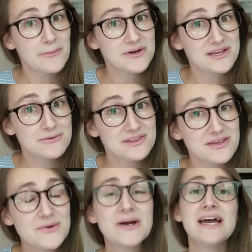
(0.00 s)
working with
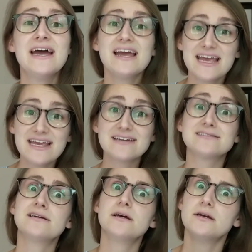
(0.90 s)
you
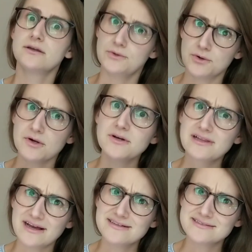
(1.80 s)
and your
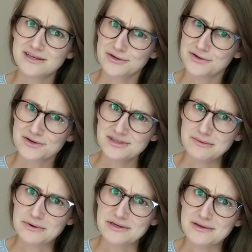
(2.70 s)
clients that you're currently
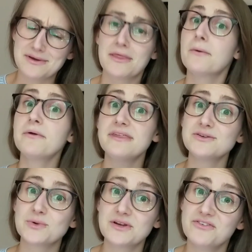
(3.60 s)
working with within
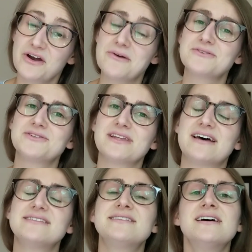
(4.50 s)
24 hours or
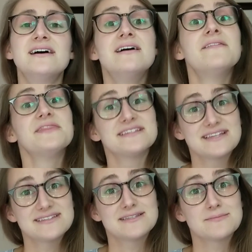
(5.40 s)
less. This
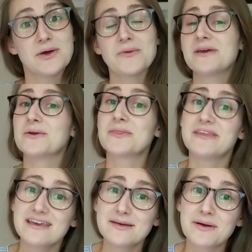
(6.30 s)
lets them know that you're
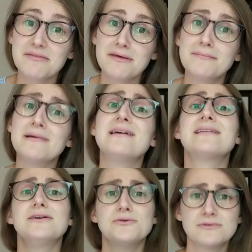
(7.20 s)
thinking about them and
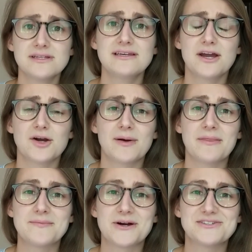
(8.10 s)
that you really care about
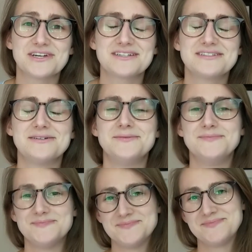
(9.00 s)
the project.
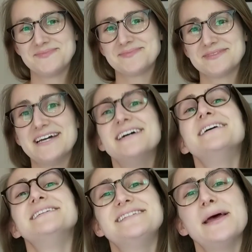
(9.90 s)

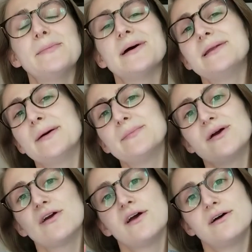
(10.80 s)
Tip
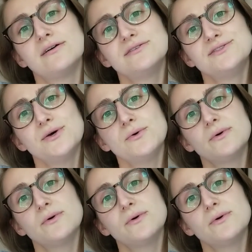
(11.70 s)
number 2.